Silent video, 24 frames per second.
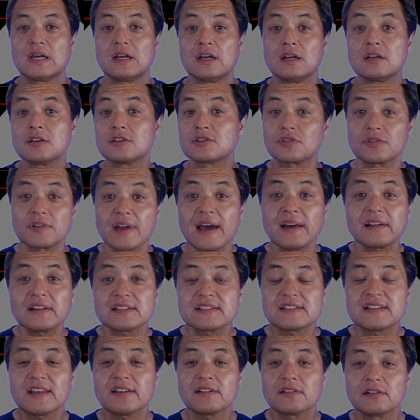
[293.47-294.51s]
So now
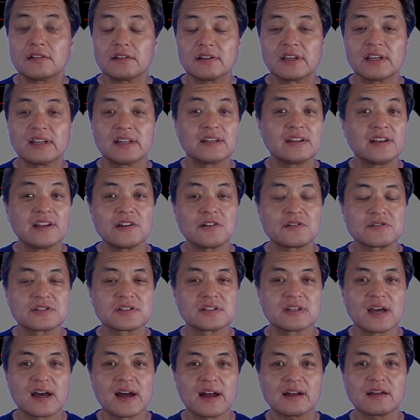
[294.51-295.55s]
let's take a look at NIO
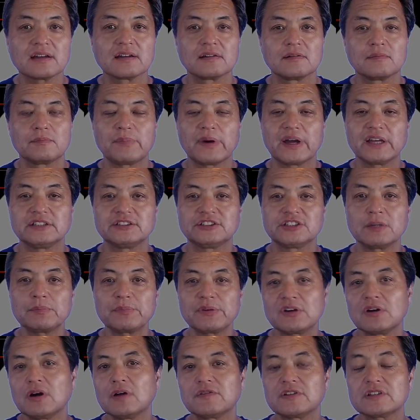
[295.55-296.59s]
stock by
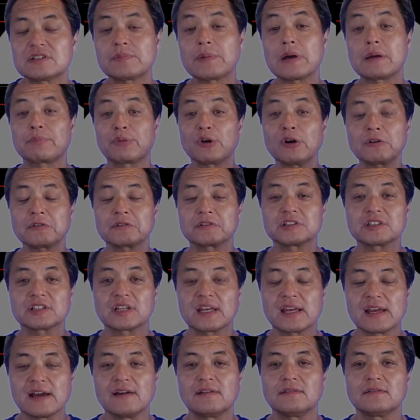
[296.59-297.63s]
jumping over to my brokerage
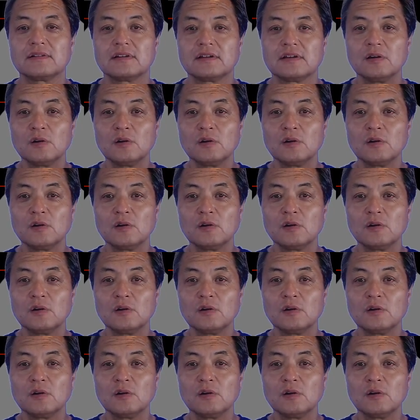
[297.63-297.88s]
account